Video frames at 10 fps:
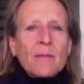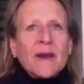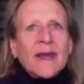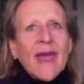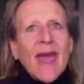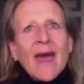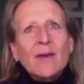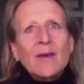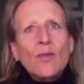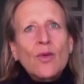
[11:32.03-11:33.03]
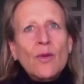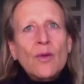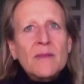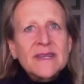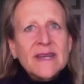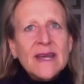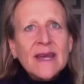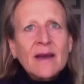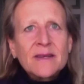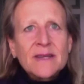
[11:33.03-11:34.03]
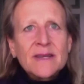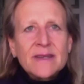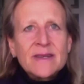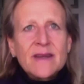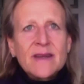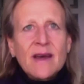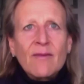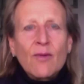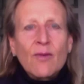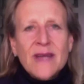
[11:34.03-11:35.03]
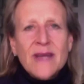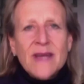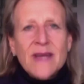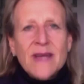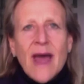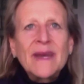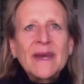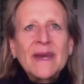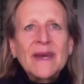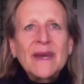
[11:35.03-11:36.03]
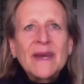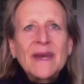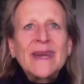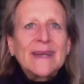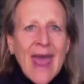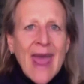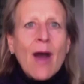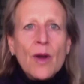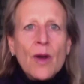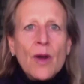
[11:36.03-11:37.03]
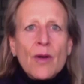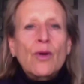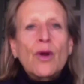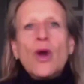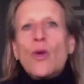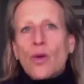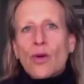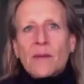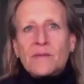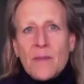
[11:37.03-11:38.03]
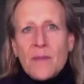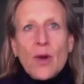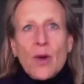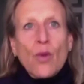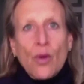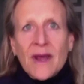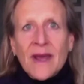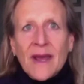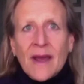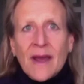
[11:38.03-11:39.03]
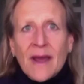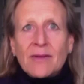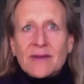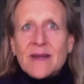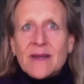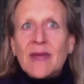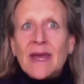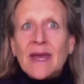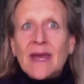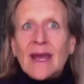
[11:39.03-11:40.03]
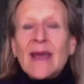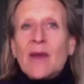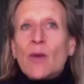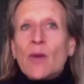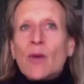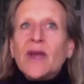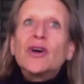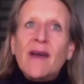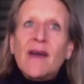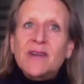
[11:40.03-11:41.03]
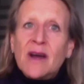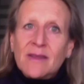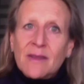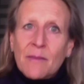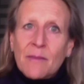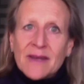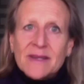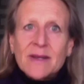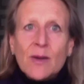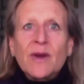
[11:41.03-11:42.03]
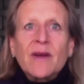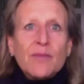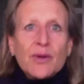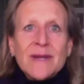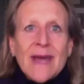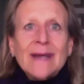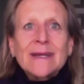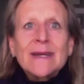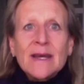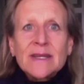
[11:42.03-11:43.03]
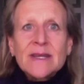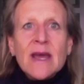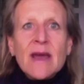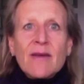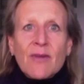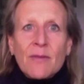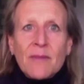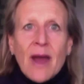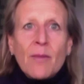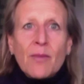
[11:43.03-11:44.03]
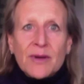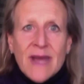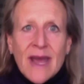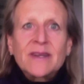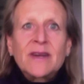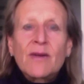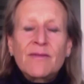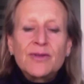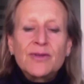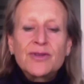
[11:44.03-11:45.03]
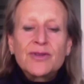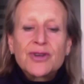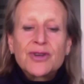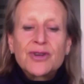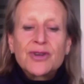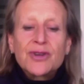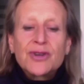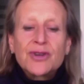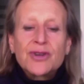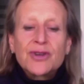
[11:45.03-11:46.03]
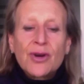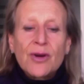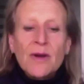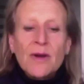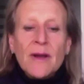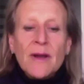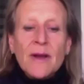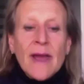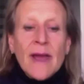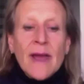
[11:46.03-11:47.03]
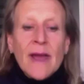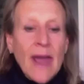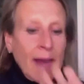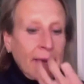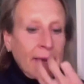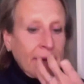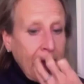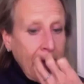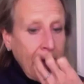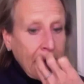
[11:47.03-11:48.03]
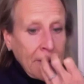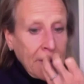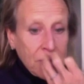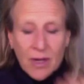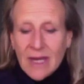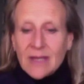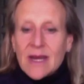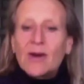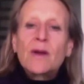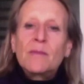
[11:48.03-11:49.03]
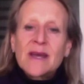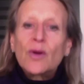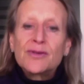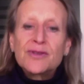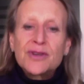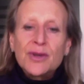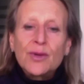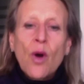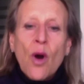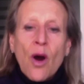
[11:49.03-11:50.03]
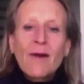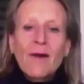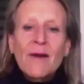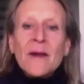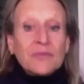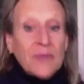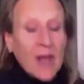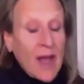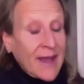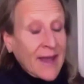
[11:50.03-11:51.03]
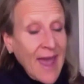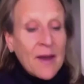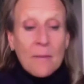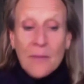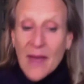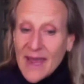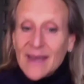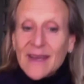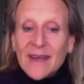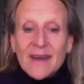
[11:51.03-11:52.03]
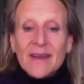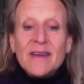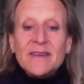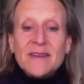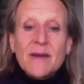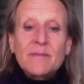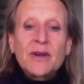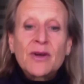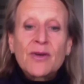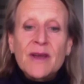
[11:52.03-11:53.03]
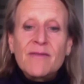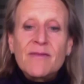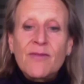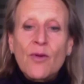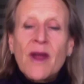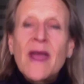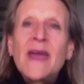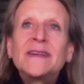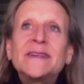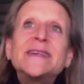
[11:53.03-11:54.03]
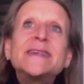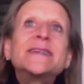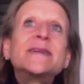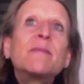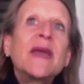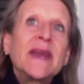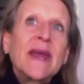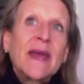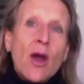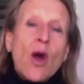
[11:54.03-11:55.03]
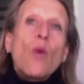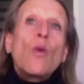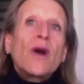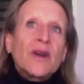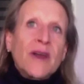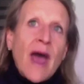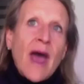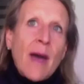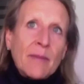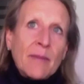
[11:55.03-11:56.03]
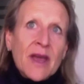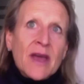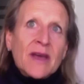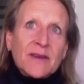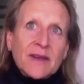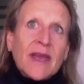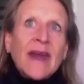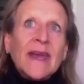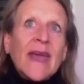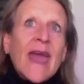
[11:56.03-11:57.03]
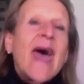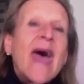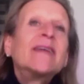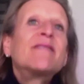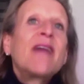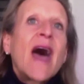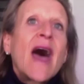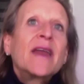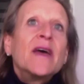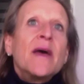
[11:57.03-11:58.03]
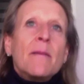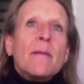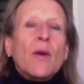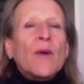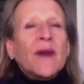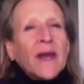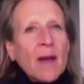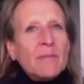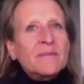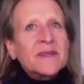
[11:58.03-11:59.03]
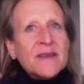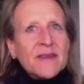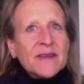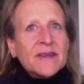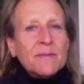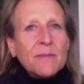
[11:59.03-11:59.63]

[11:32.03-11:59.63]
But again, we're missing a sense of what's happening now, right? Or we're worrying about something that we could have done in the past that would have protected us from now, protected our future. And again, tricky territory, because as lawyers, you are, again, paid to some degree for anticipating what could happen, to getting ahead of that.